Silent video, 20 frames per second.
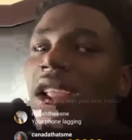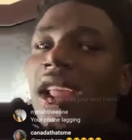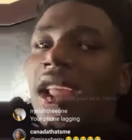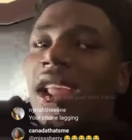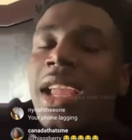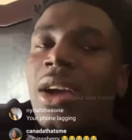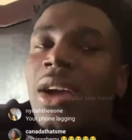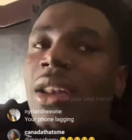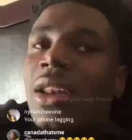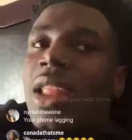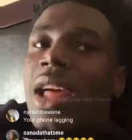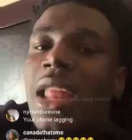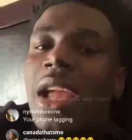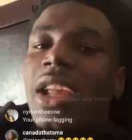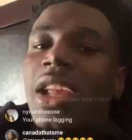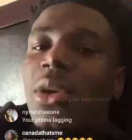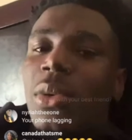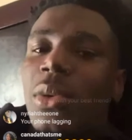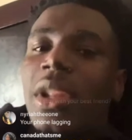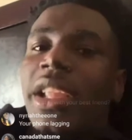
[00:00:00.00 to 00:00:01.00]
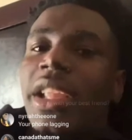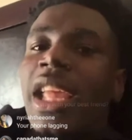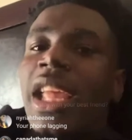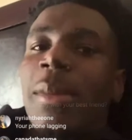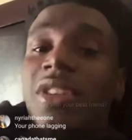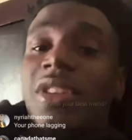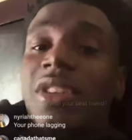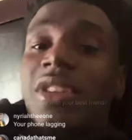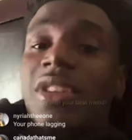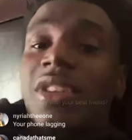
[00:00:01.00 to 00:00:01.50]
ain't gonna lie, like he really gave me
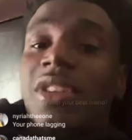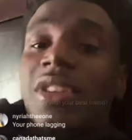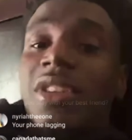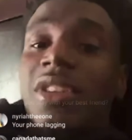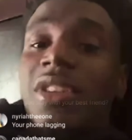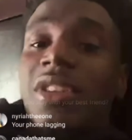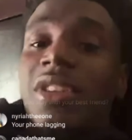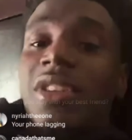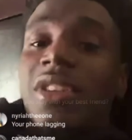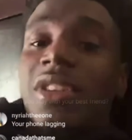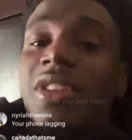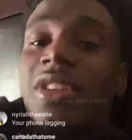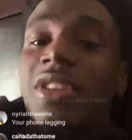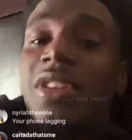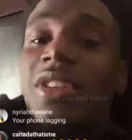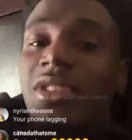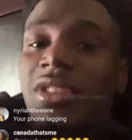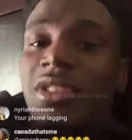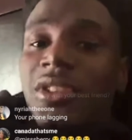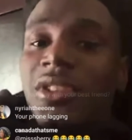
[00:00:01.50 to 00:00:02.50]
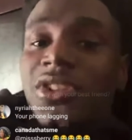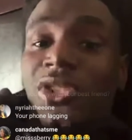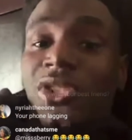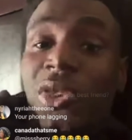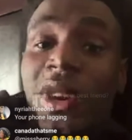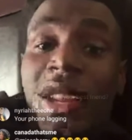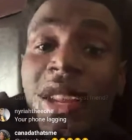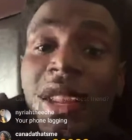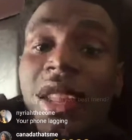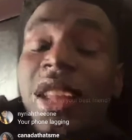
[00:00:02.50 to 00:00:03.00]
the the the strength
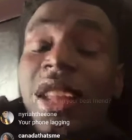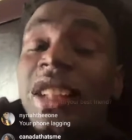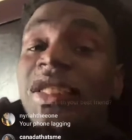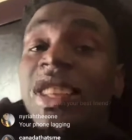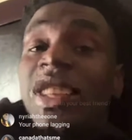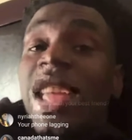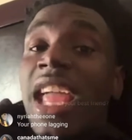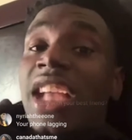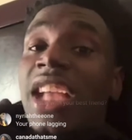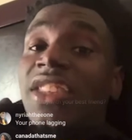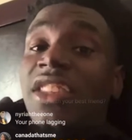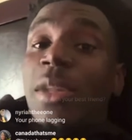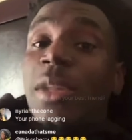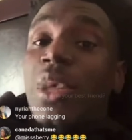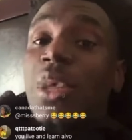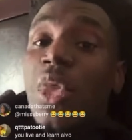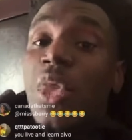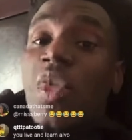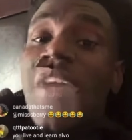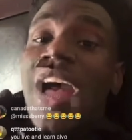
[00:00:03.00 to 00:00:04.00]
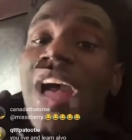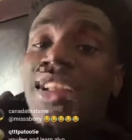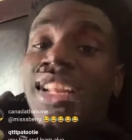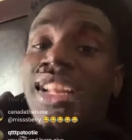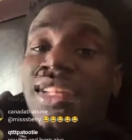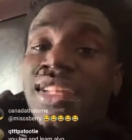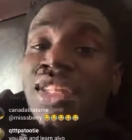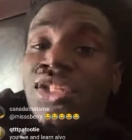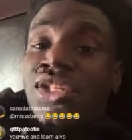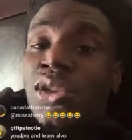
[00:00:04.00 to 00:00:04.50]
to actually move out that
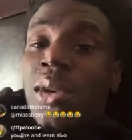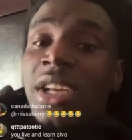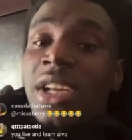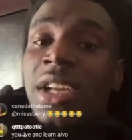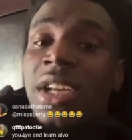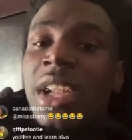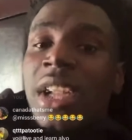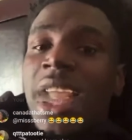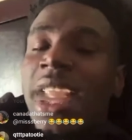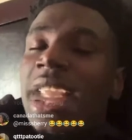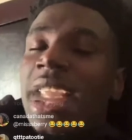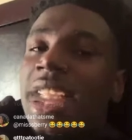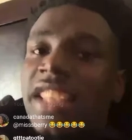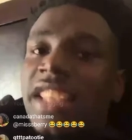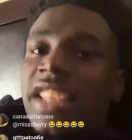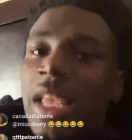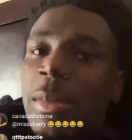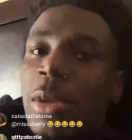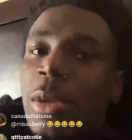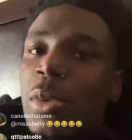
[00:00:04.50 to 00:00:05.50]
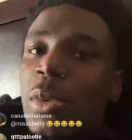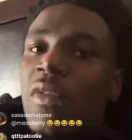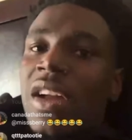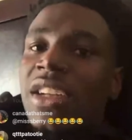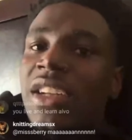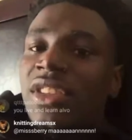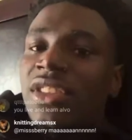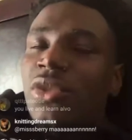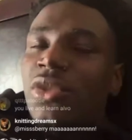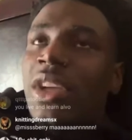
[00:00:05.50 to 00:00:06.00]
situation. Like he didn't tell me to move out the
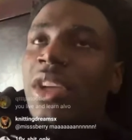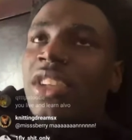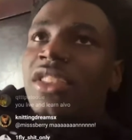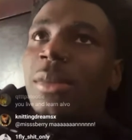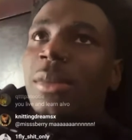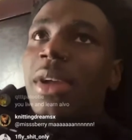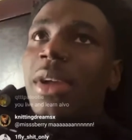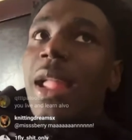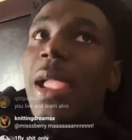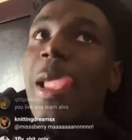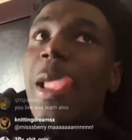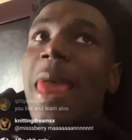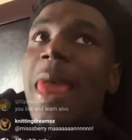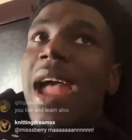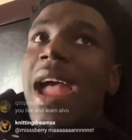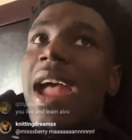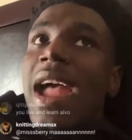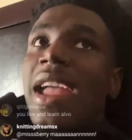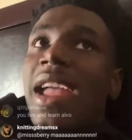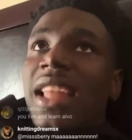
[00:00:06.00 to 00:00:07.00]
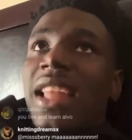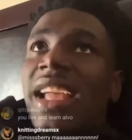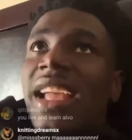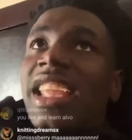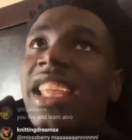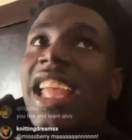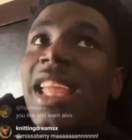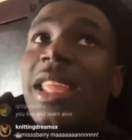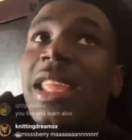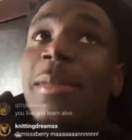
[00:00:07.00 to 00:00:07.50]
situation, but like he got,
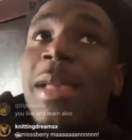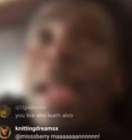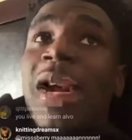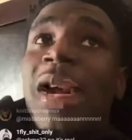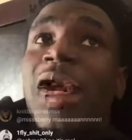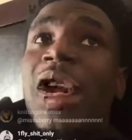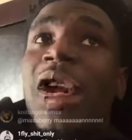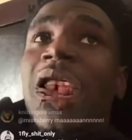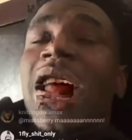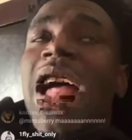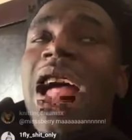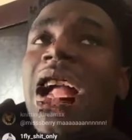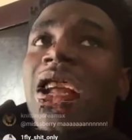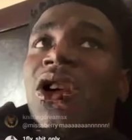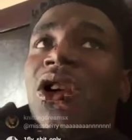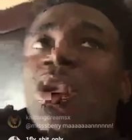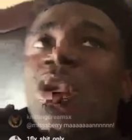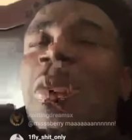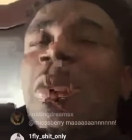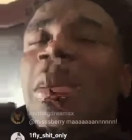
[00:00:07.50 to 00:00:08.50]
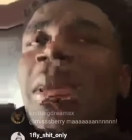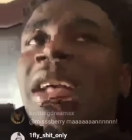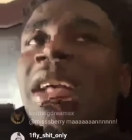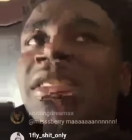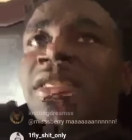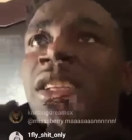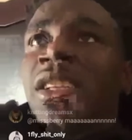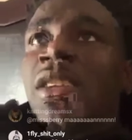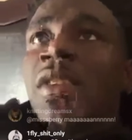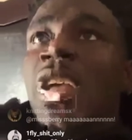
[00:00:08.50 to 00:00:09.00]
he made me feel like I can do it by
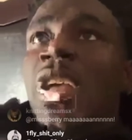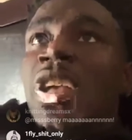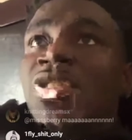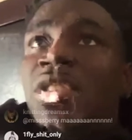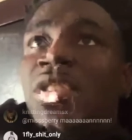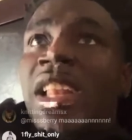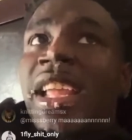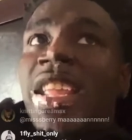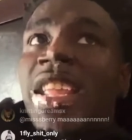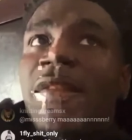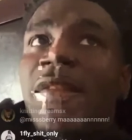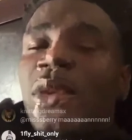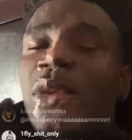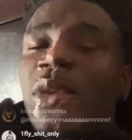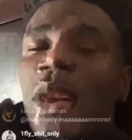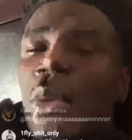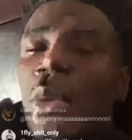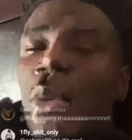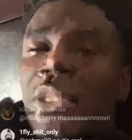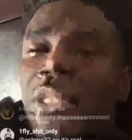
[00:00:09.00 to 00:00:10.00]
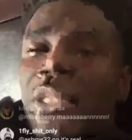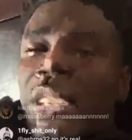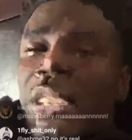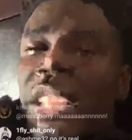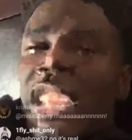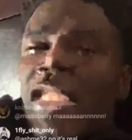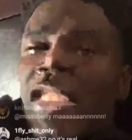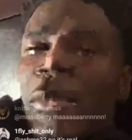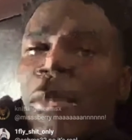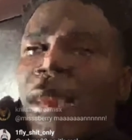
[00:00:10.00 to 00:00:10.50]
myself. So like even when he was to leave
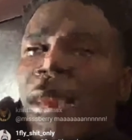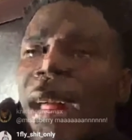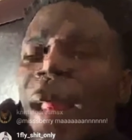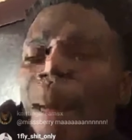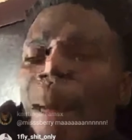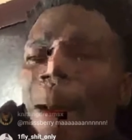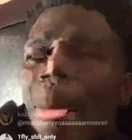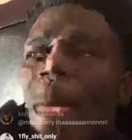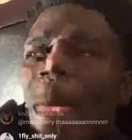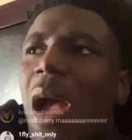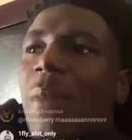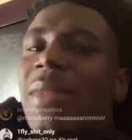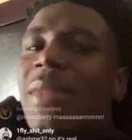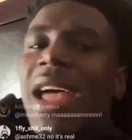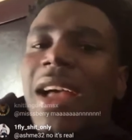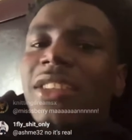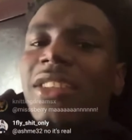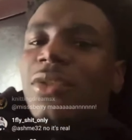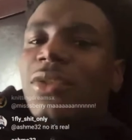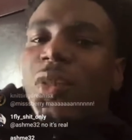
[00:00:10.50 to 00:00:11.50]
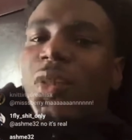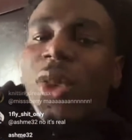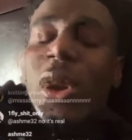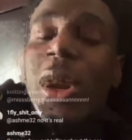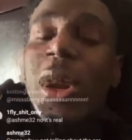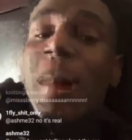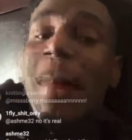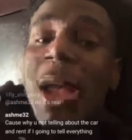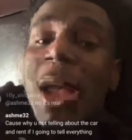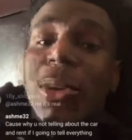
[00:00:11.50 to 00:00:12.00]
me, like I'm not worrying
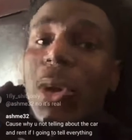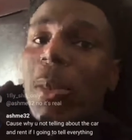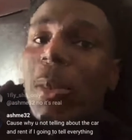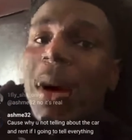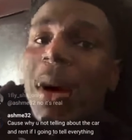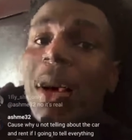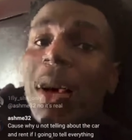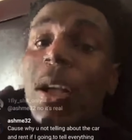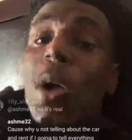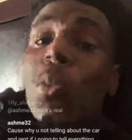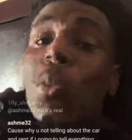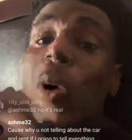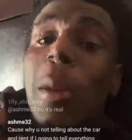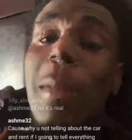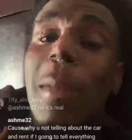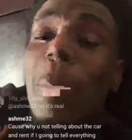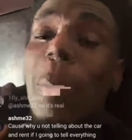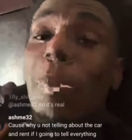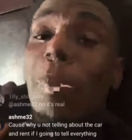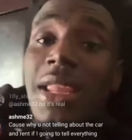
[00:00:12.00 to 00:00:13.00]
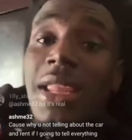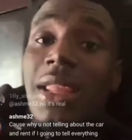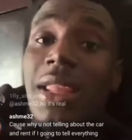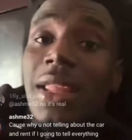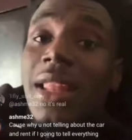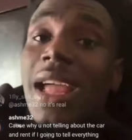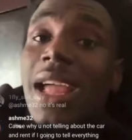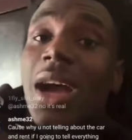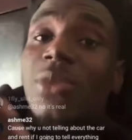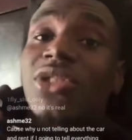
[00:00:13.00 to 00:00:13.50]
about nobody. I'm worrying about me. Like
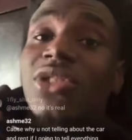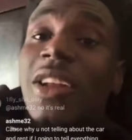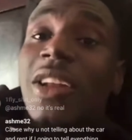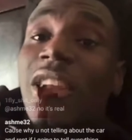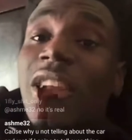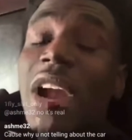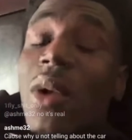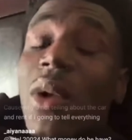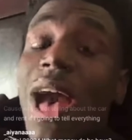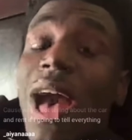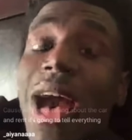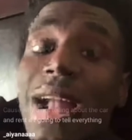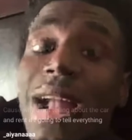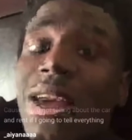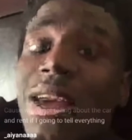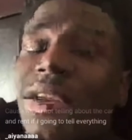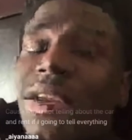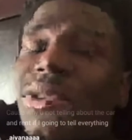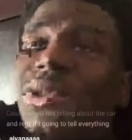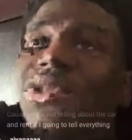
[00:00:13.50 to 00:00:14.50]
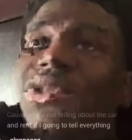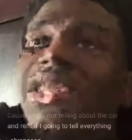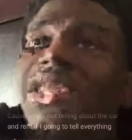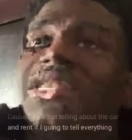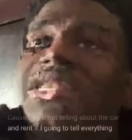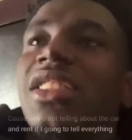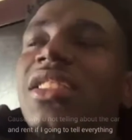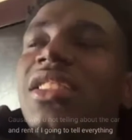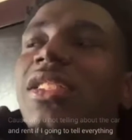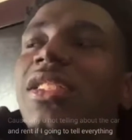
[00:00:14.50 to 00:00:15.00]
I'm trying to figure out what I gotta do. So it's just
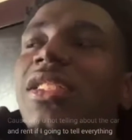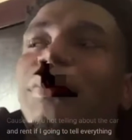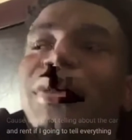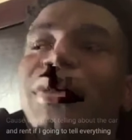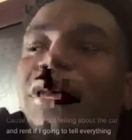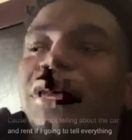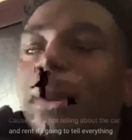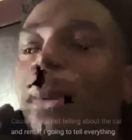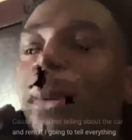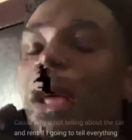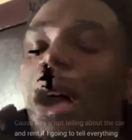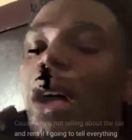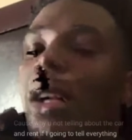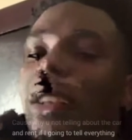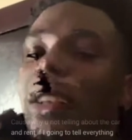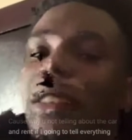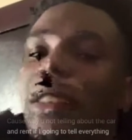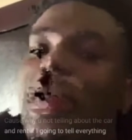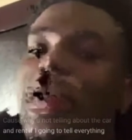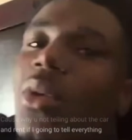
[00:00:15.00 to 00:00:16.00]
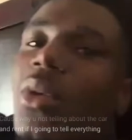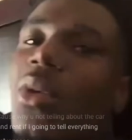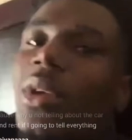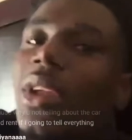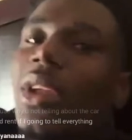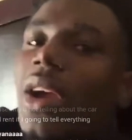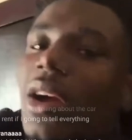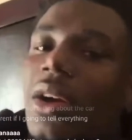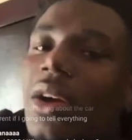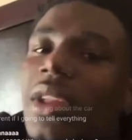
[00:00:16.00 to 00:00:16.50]
like it's pissing me off because I'm not with
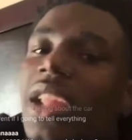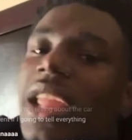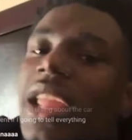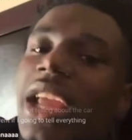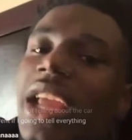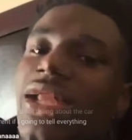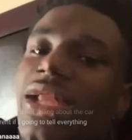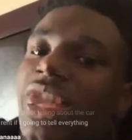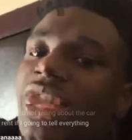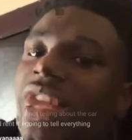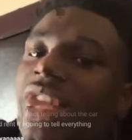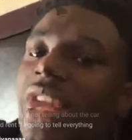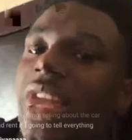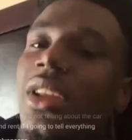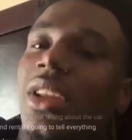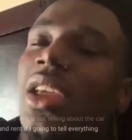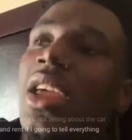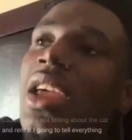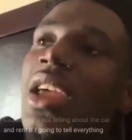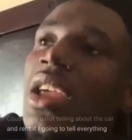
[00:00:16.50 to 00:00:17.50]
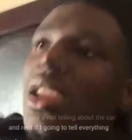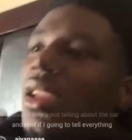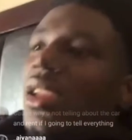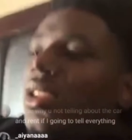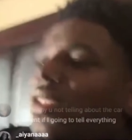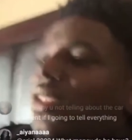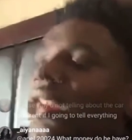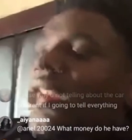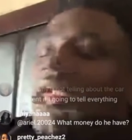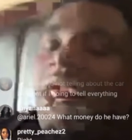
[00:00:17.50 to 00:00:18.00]
all that extra shit.
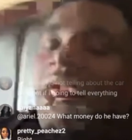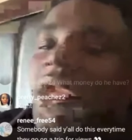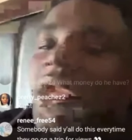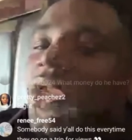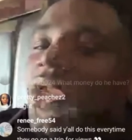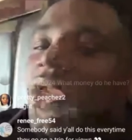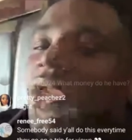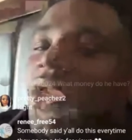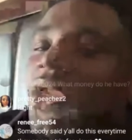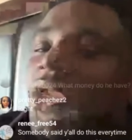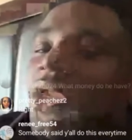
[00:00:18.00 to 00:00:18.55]
Like nigga don't be with all